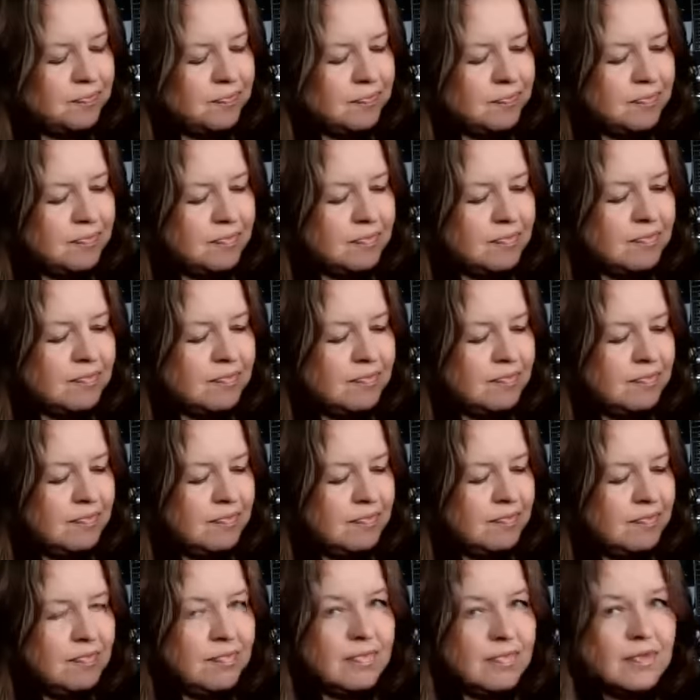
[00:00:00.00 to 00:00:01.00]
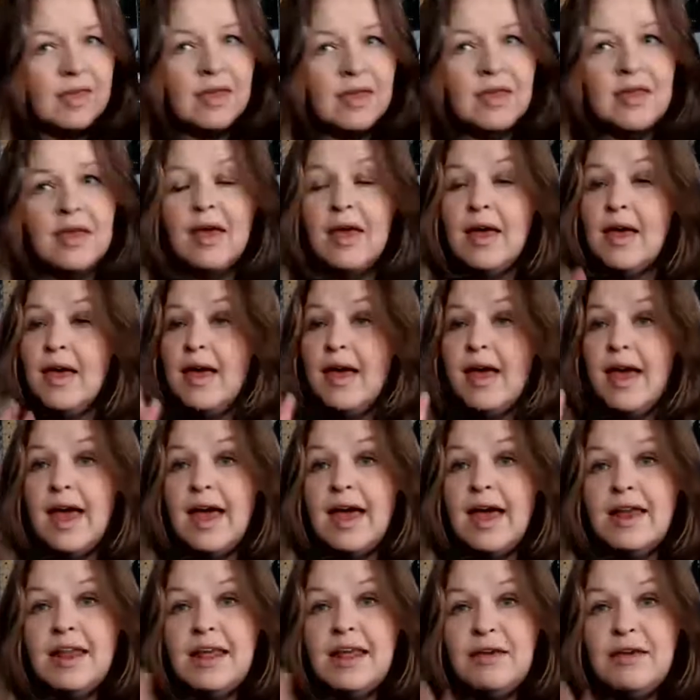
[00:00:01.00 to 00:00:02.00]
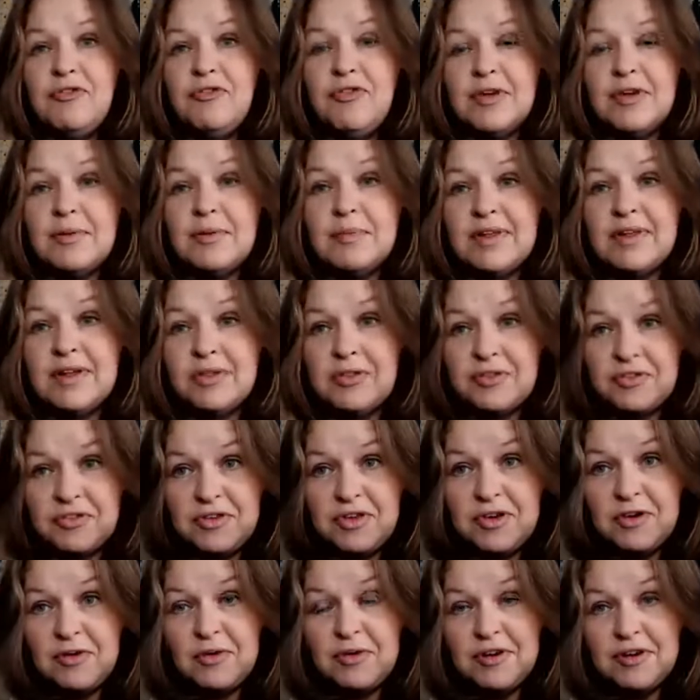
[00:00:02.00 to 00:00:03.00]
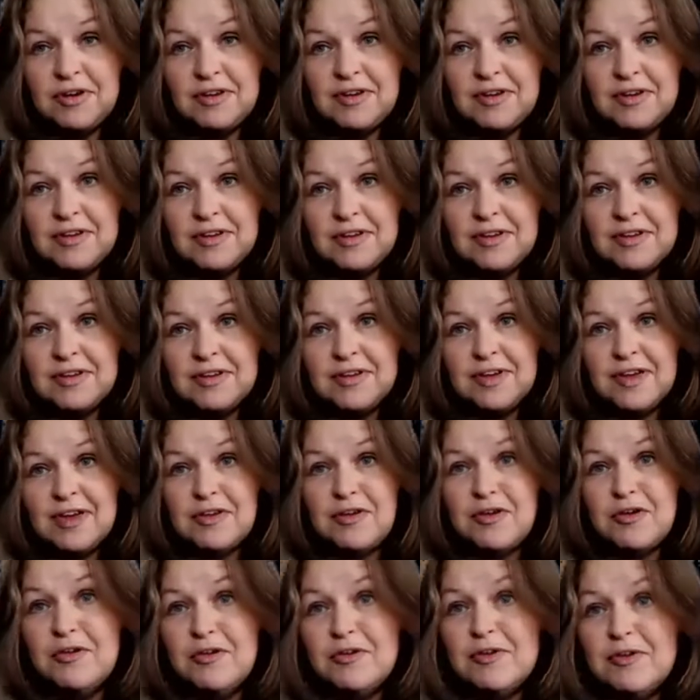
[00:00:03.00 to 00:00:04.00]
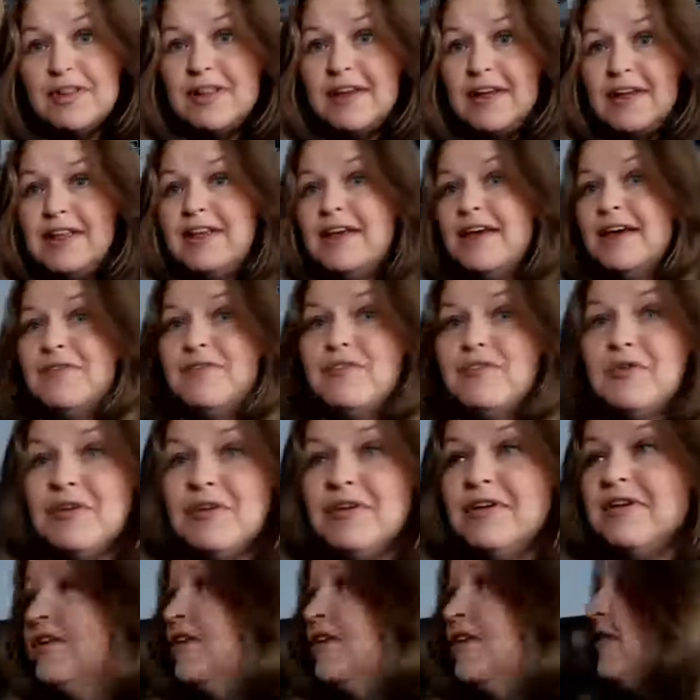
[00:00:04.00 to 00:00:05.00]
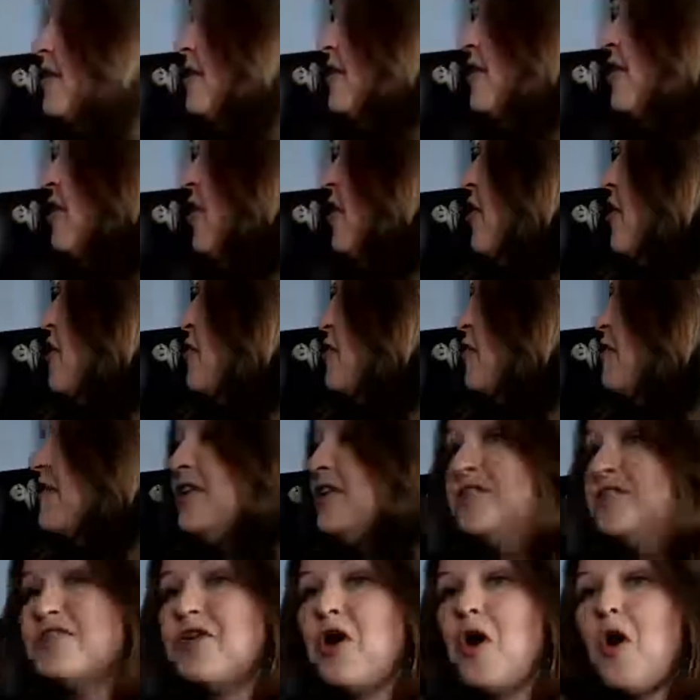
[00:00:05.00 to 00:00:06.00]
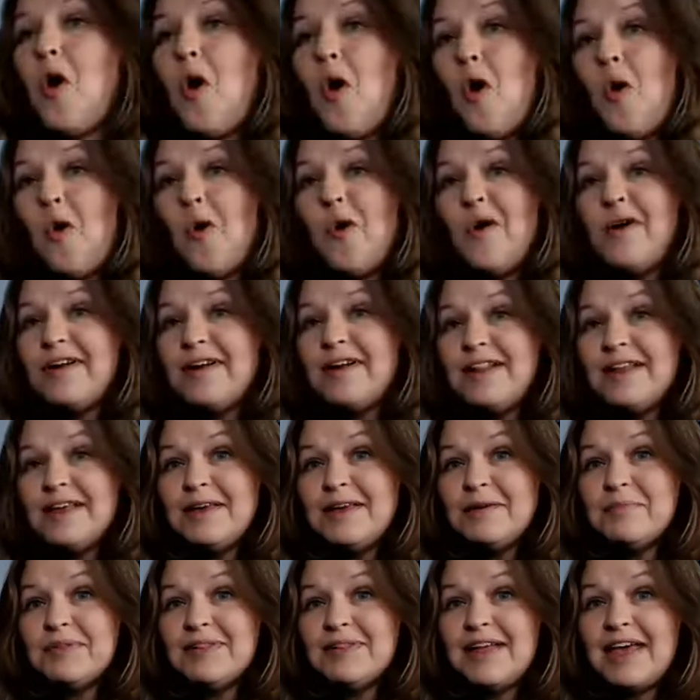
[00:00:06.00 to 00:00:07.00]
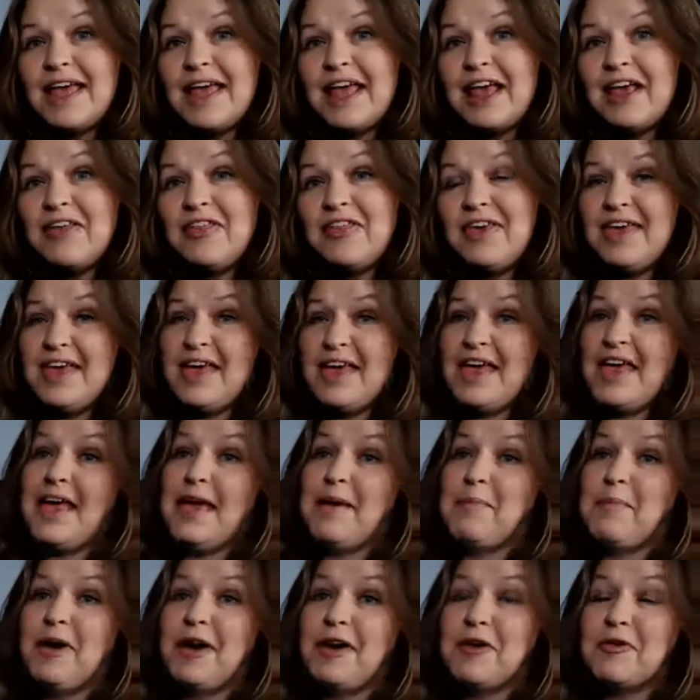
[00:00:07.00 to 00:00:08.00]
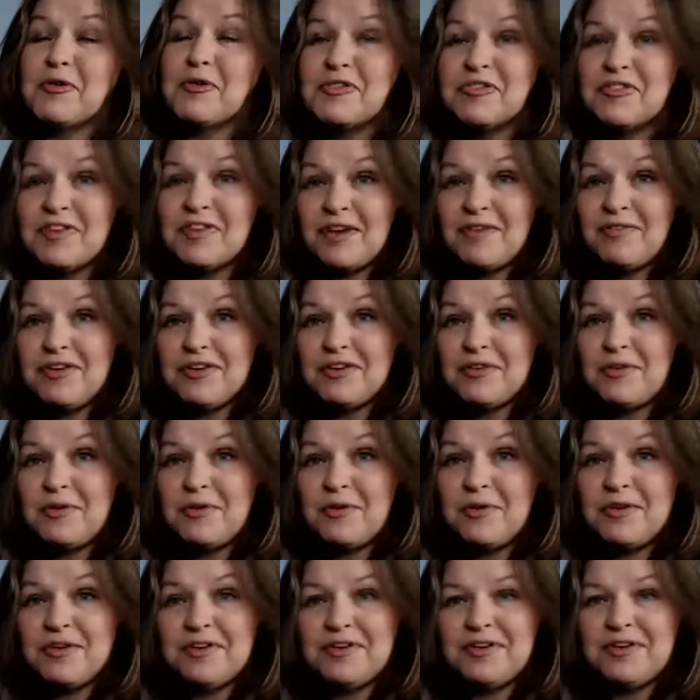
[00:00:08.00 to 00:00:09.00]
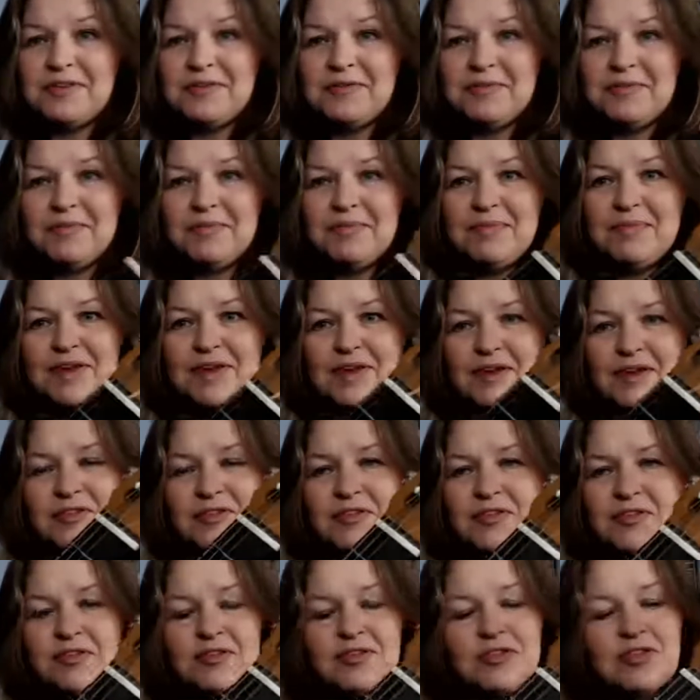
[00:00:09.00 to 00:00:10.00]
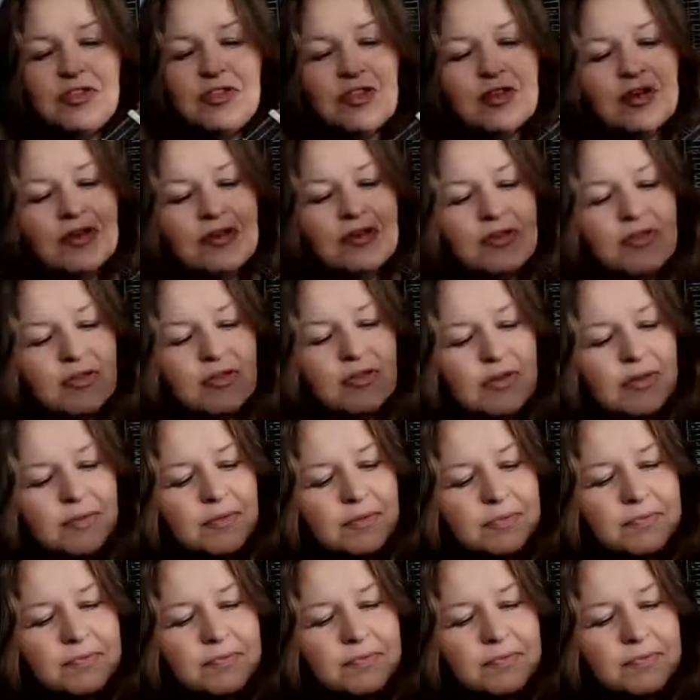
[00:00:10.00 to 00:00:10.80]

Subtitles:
And if you can play the C chord and your ukulele F chord, you can totally play the A minor 7 chord because it's just